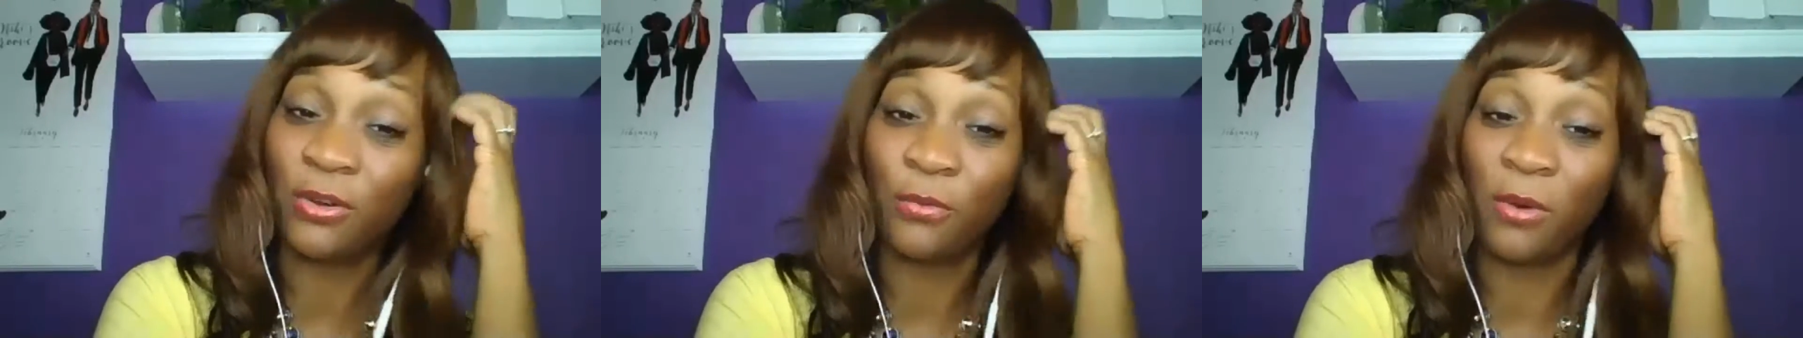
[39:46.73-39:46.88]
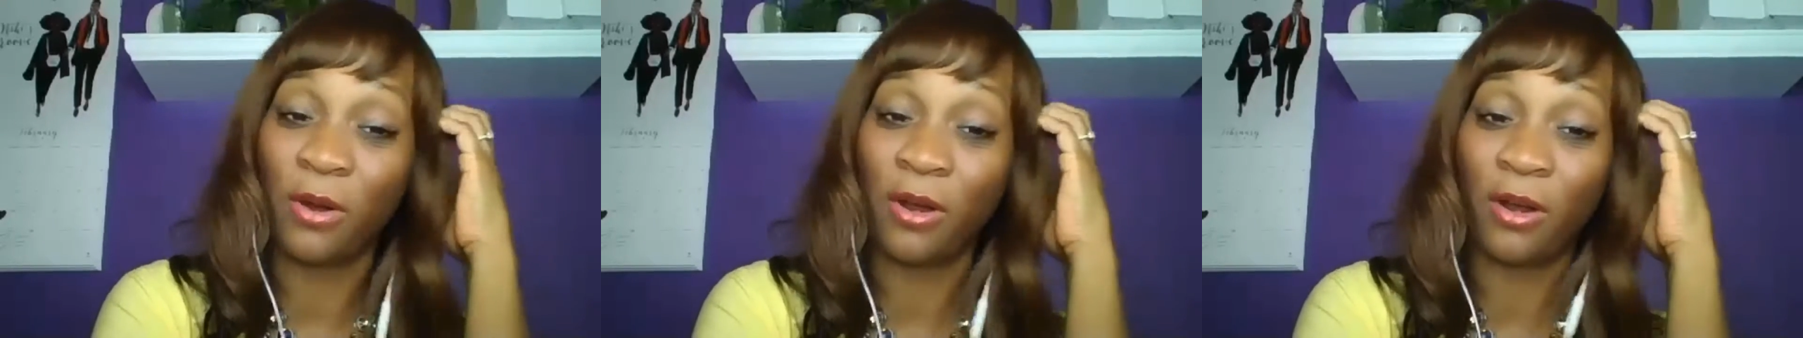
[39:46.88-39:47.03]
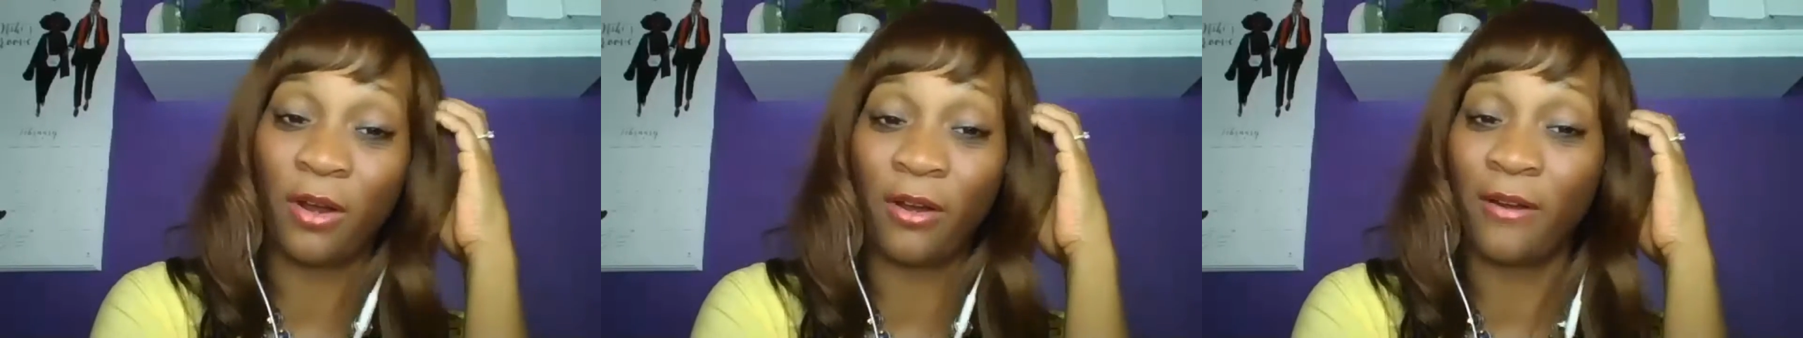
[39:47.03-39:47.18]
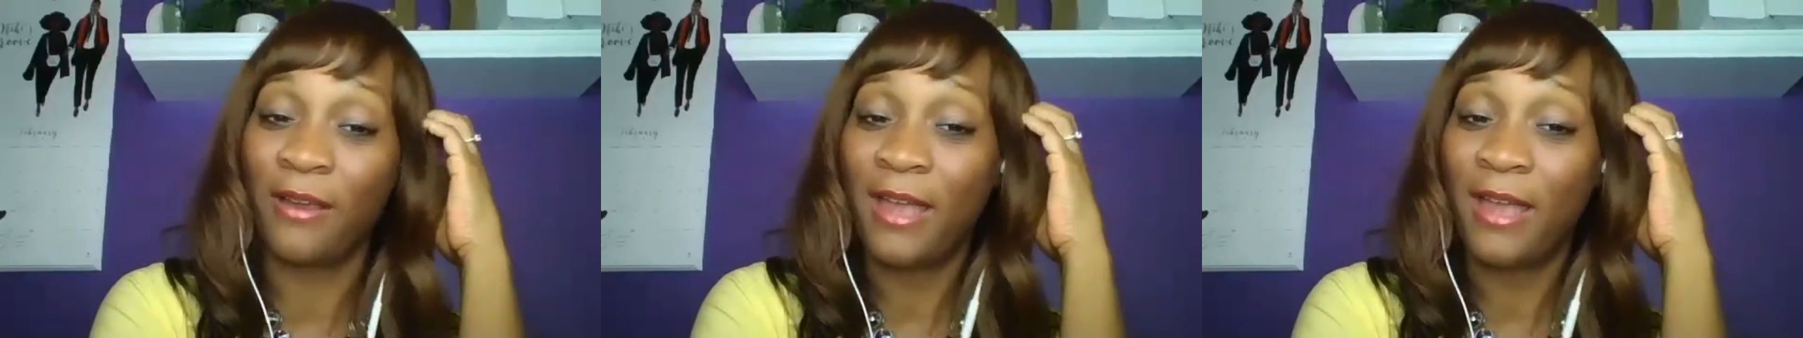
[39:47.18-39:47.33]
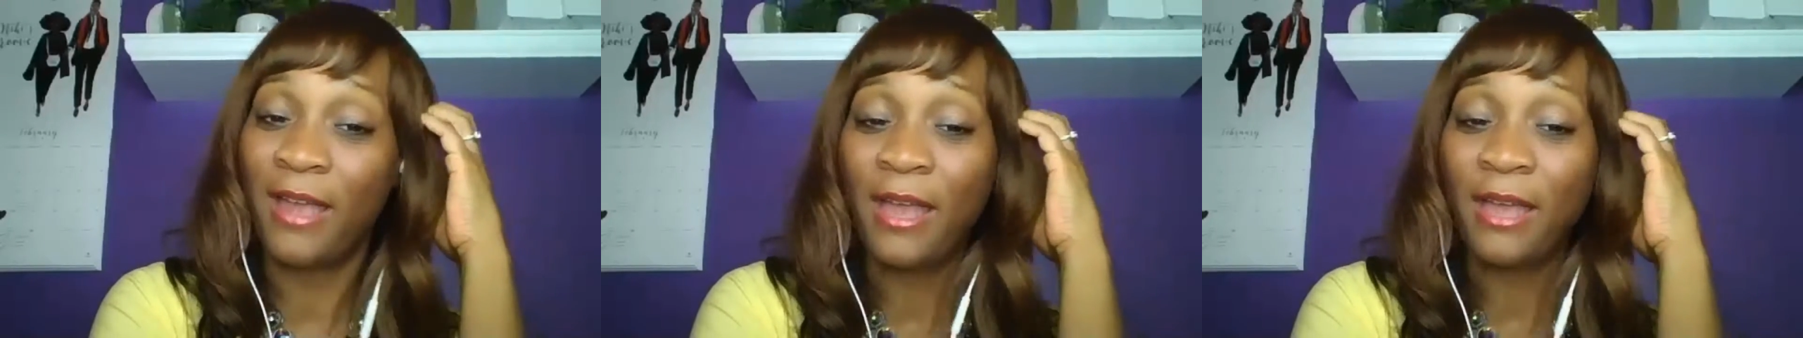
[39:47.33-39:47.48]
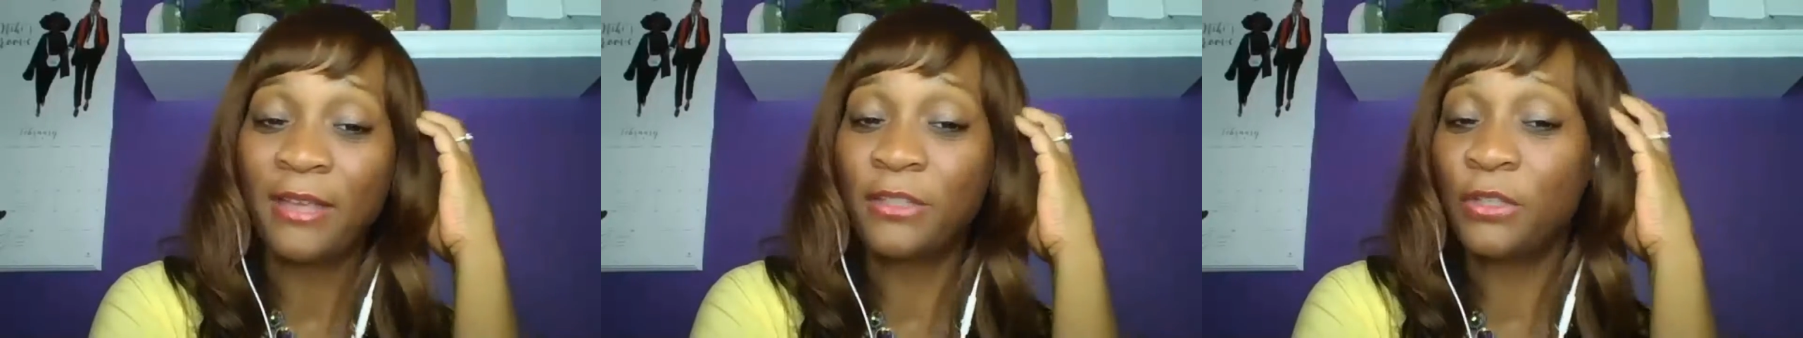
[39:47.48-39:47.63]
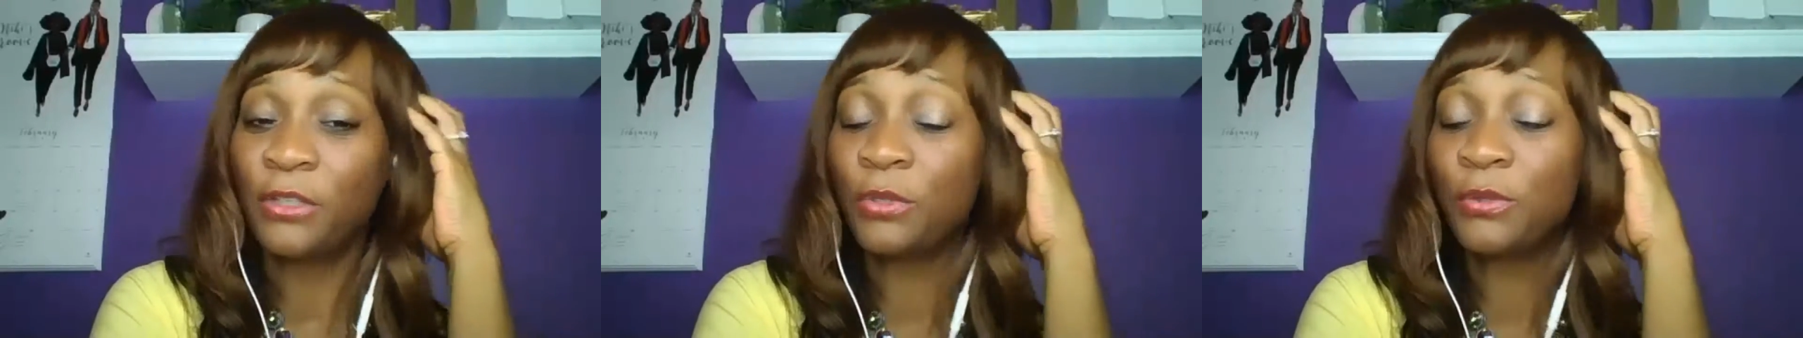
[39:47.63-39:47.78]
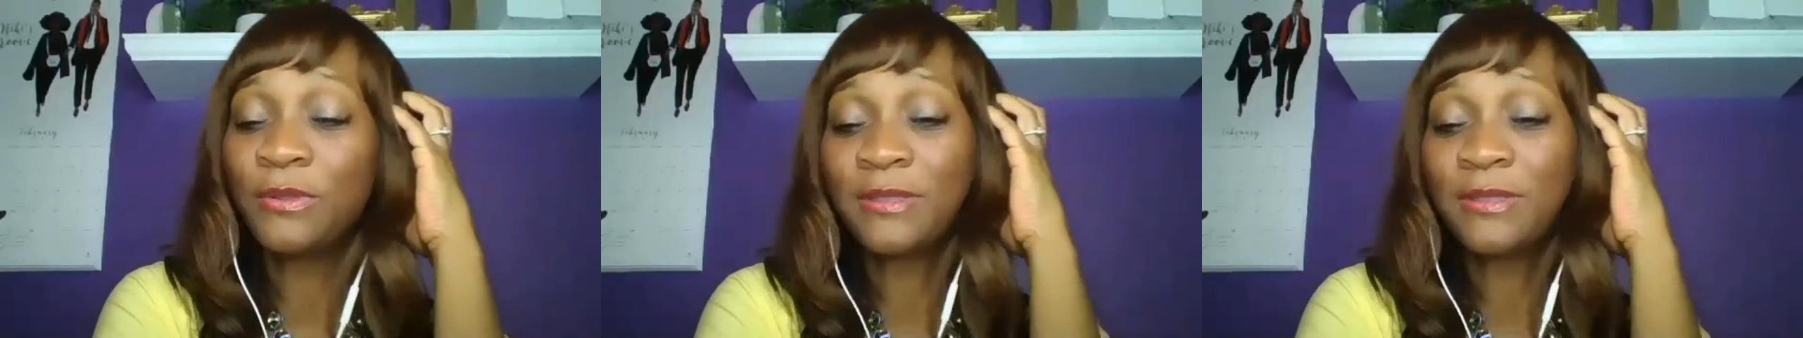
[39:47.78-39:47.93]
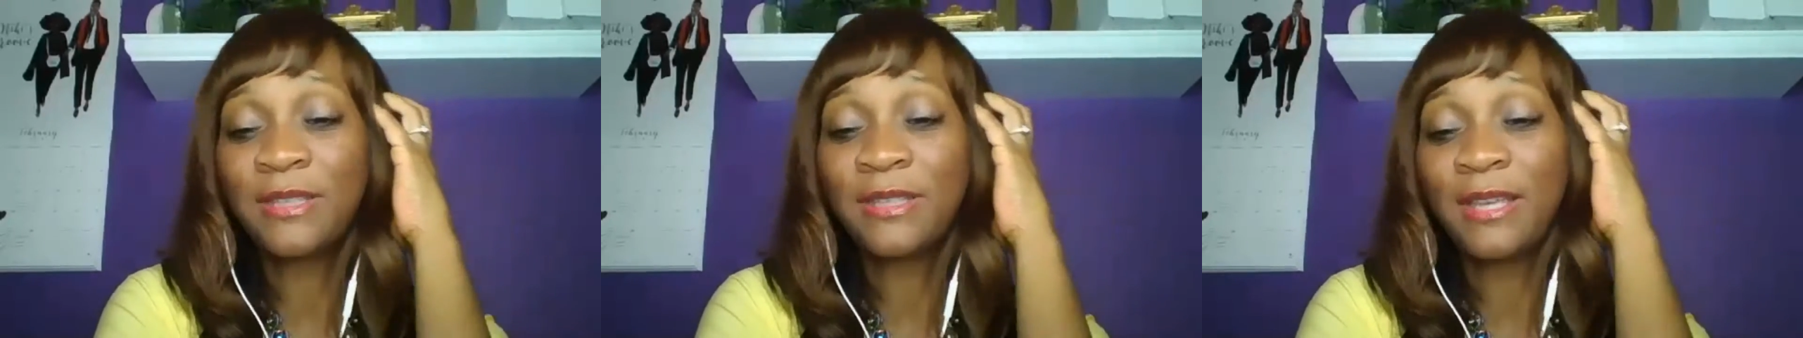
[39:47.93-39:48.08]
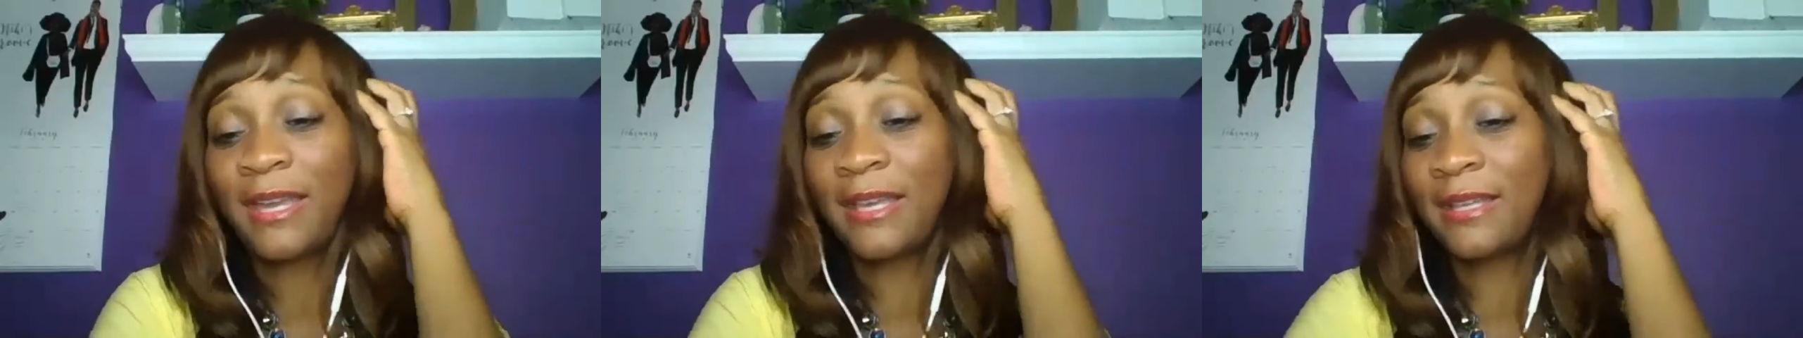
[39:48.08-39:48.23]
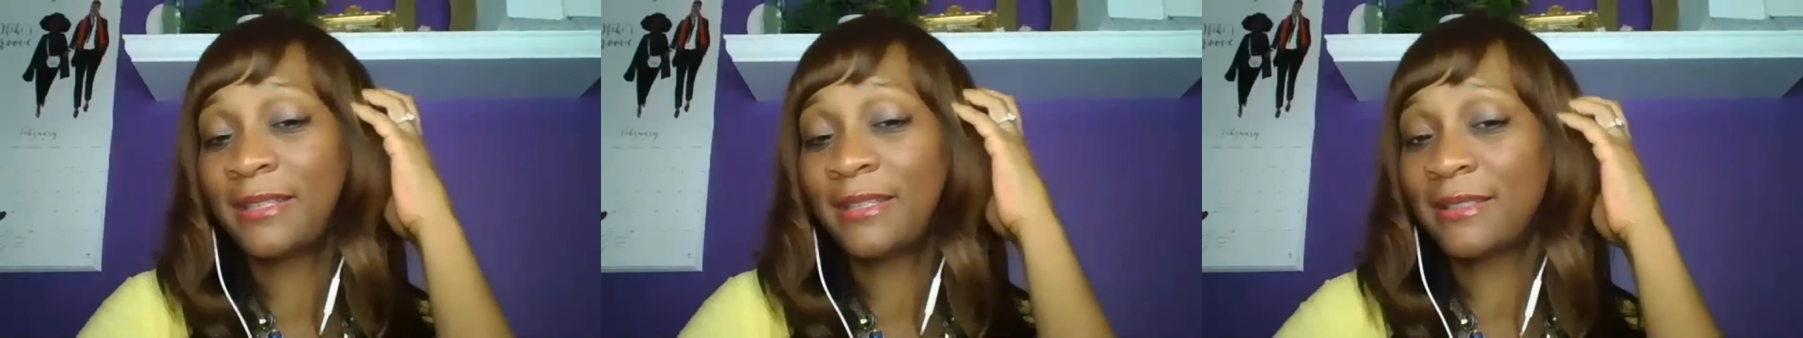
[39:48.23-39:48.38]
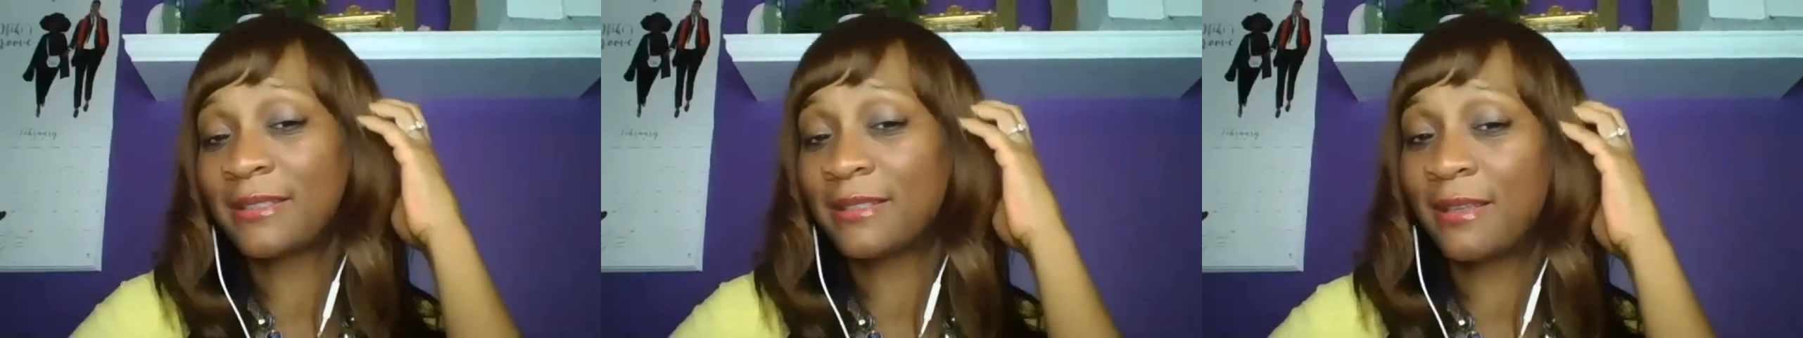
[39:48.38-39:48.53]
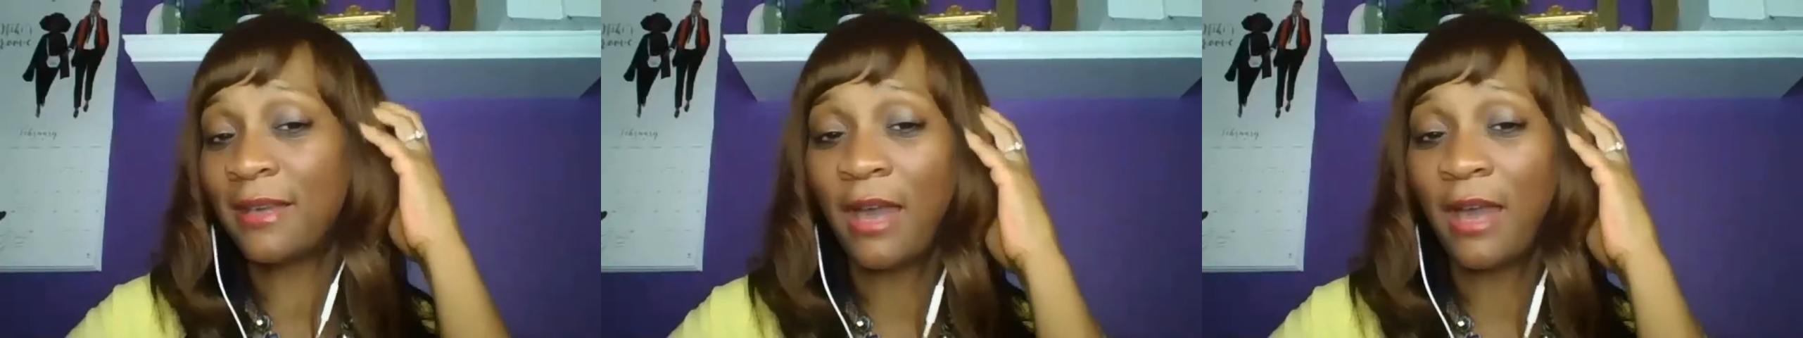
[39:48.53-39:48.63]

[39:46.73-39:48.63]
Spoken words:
word. You he said, will.